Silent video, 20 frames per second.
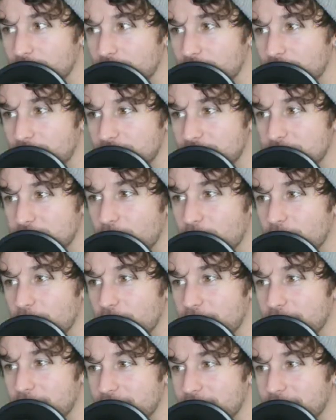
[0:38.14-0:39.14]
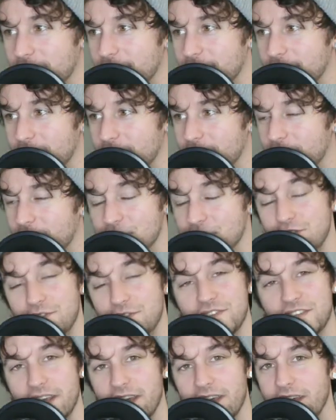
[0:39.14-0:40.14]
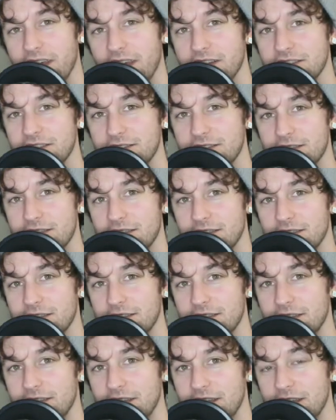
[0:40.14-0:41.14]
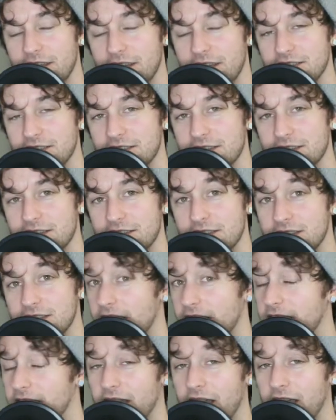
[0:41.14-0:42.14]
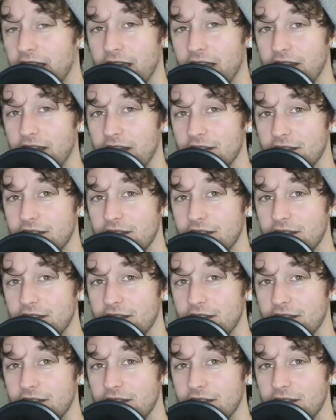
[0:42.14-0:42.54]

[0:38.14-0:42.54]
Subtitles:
So, could you say that he's secondhand